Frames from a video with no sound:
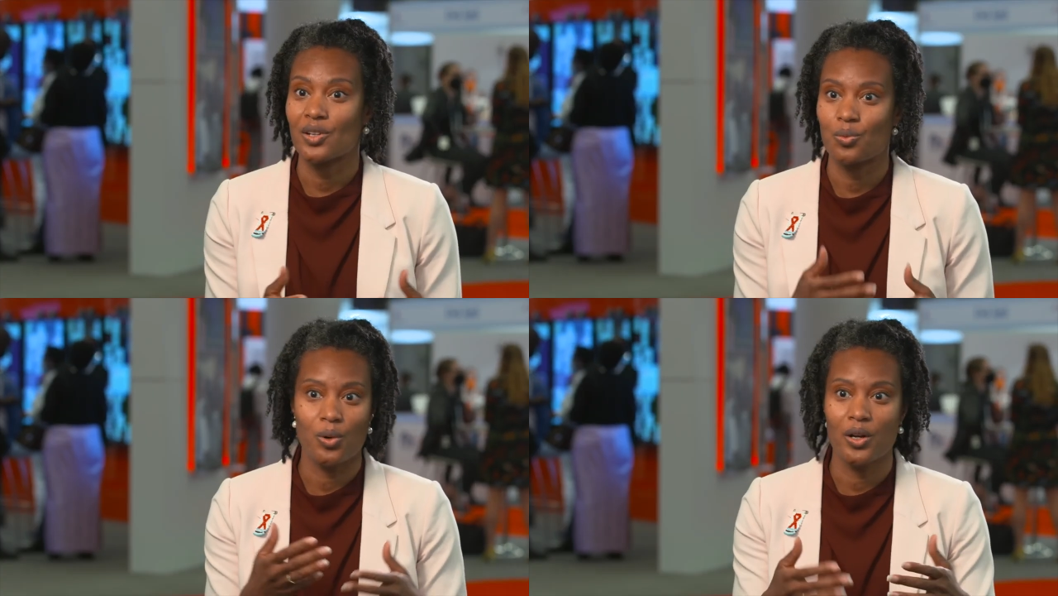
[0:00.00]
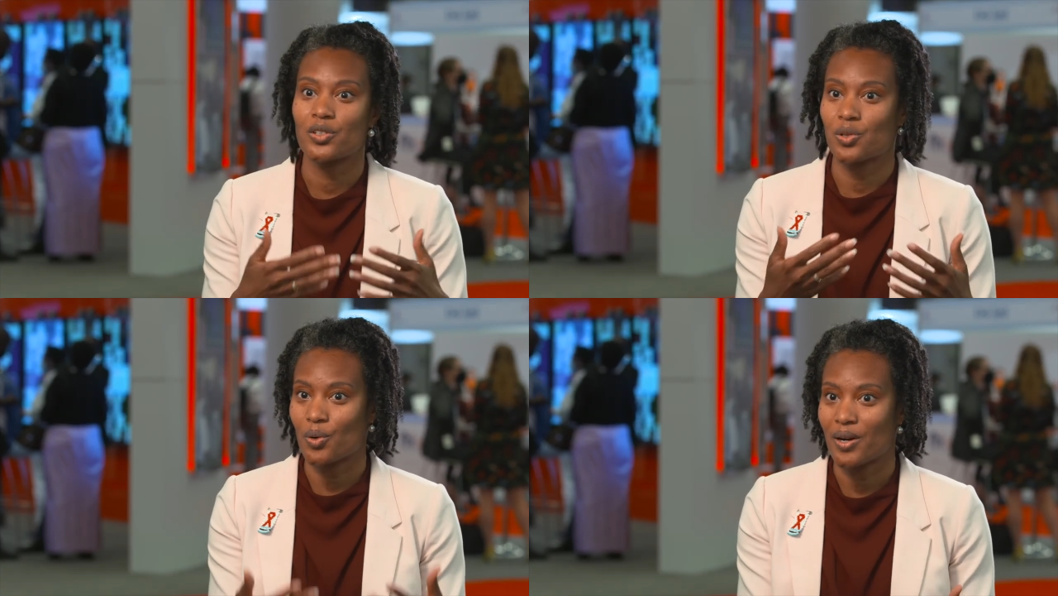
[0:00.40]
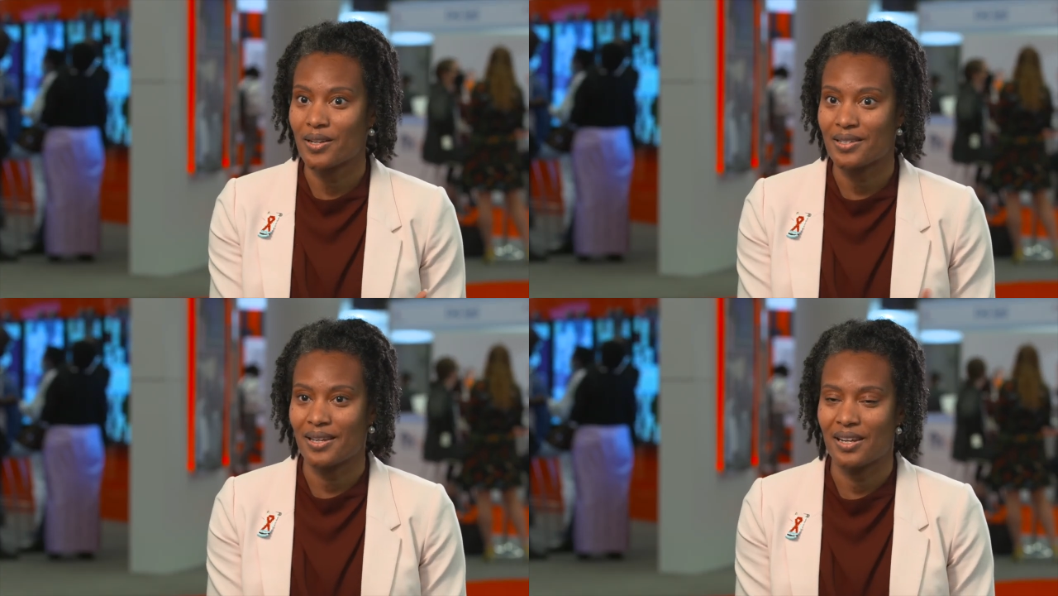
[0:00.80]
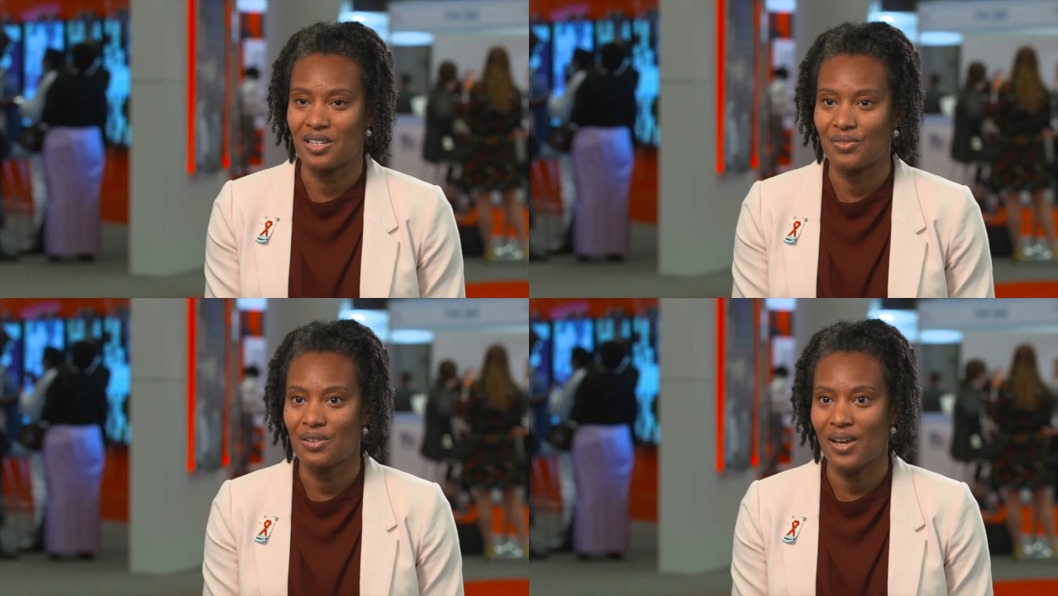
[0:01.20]
could work towards an
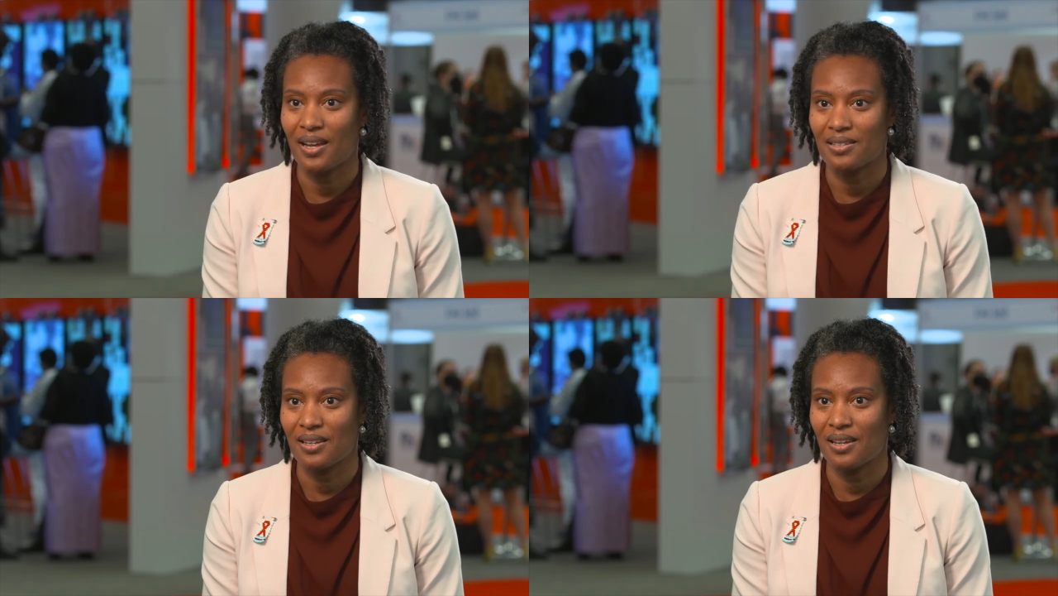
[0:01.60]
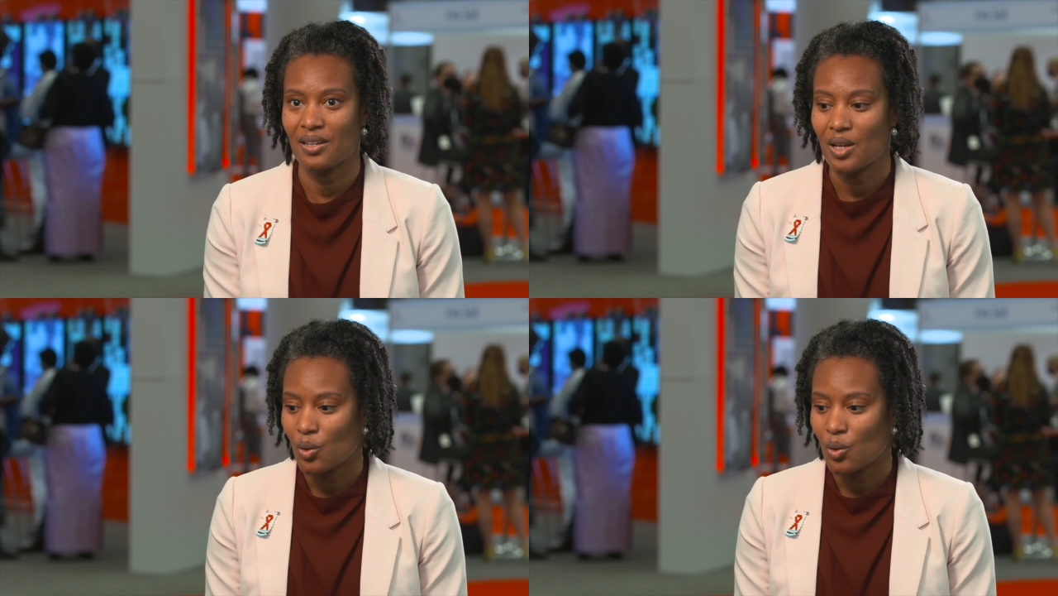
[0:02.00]
HIV vaccine,